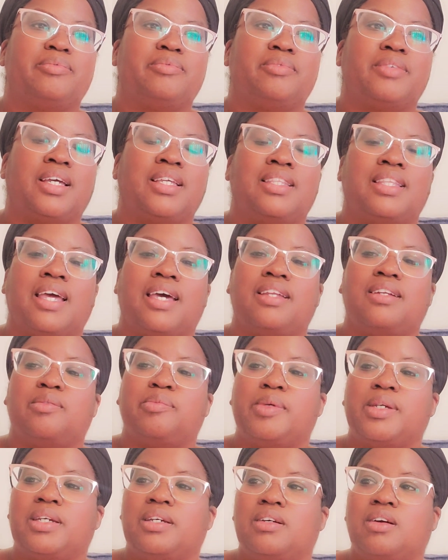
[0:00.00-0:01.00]
And that'll
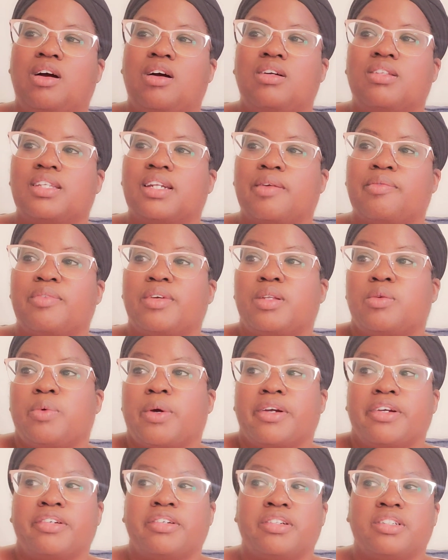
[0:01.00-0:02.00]
be all that I'm really
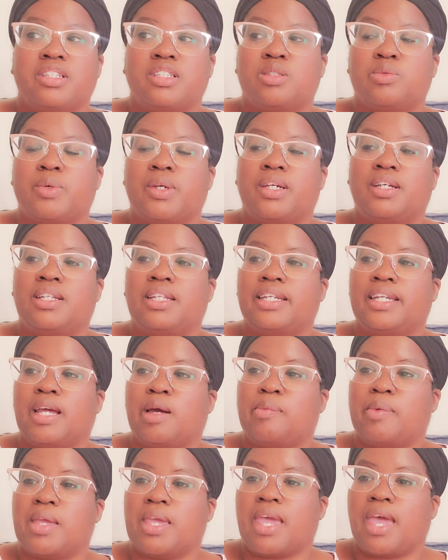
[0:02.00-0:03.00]
working on this week. Clean
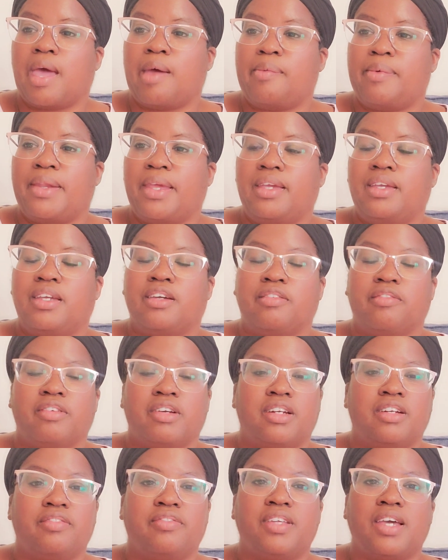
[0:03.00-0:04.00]
out my cabinet, get
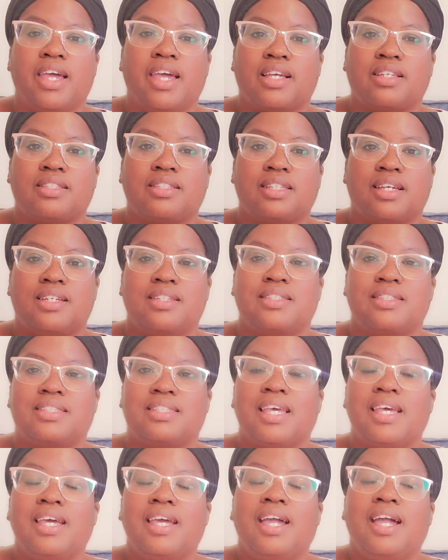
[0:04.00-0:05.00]
rid of the excess.
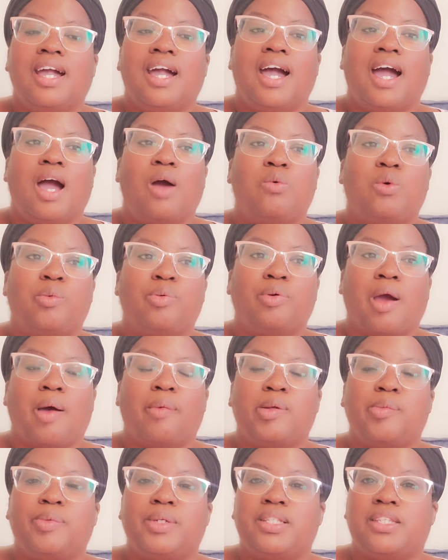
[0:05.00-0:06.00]
I will
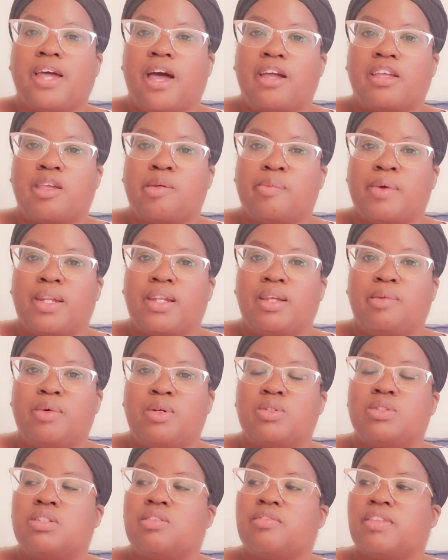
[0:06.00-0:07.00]
probably be documenting
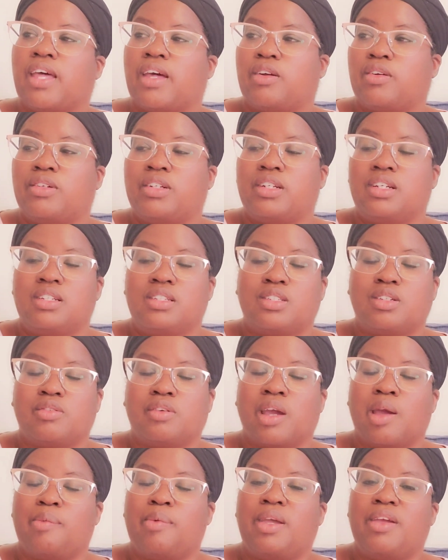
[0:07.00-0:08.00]
most of that on
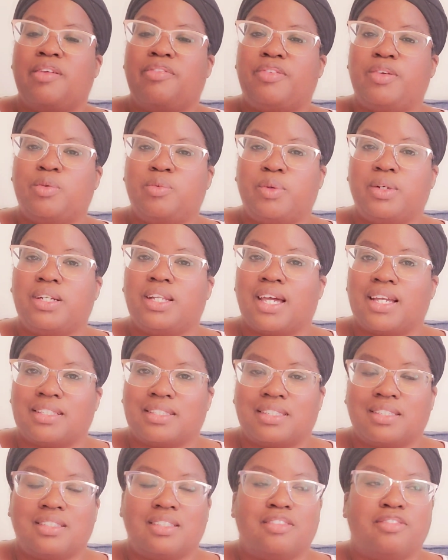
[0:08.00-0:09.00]
Instagram if you would like
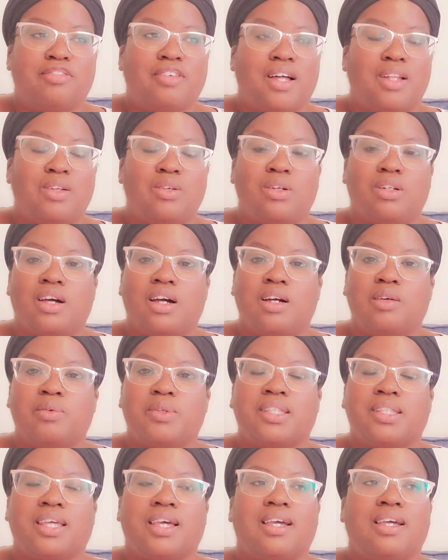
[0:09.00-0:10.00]
to follow along
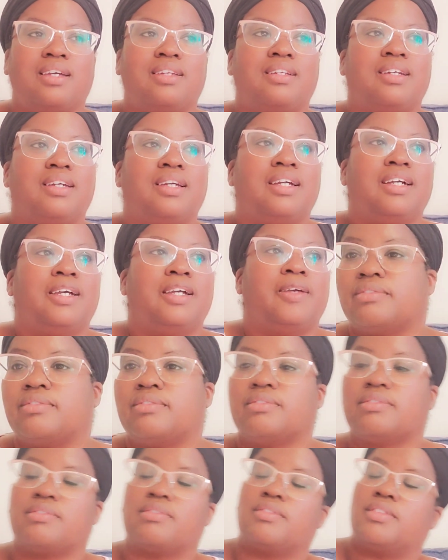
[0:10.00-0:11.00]
with that.
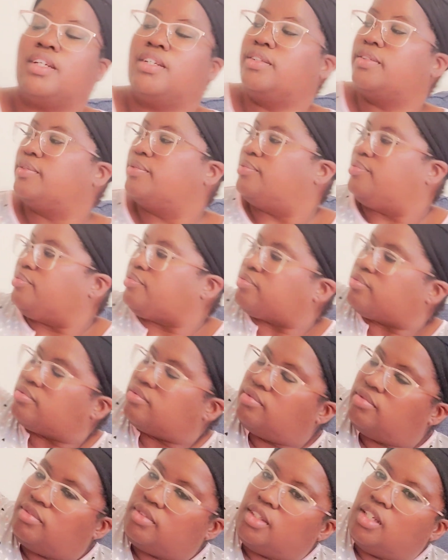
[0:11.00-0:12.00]
Oh,
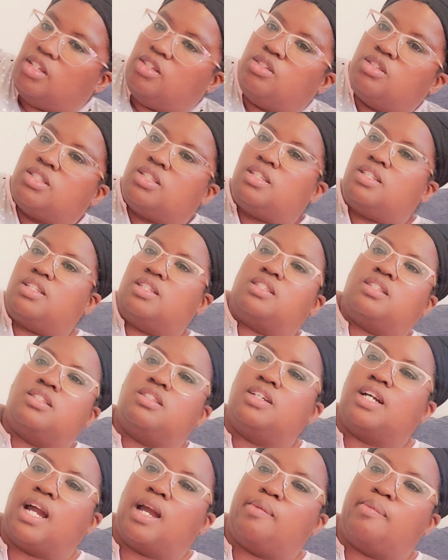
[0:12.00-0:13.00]
you see this
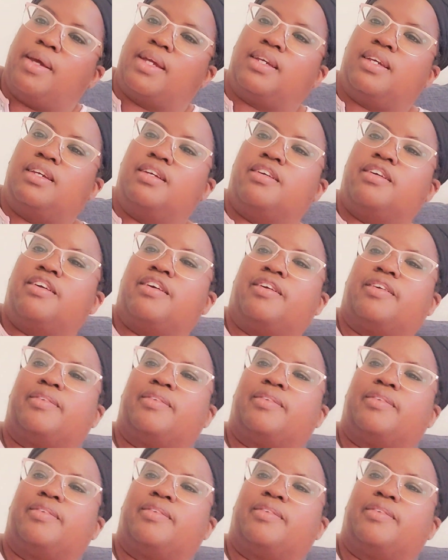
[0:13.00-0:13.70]
little guy back here?